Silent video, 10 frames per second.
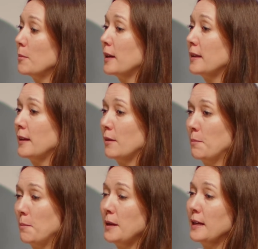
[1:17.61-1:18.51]
But I
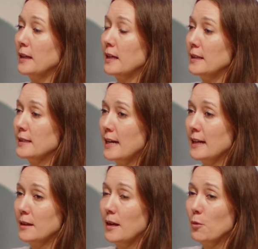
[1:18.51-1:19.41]
think being in tech,
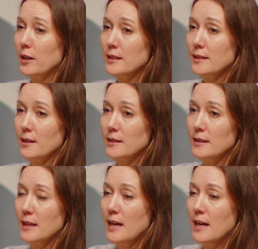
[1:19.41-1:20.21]
and when I started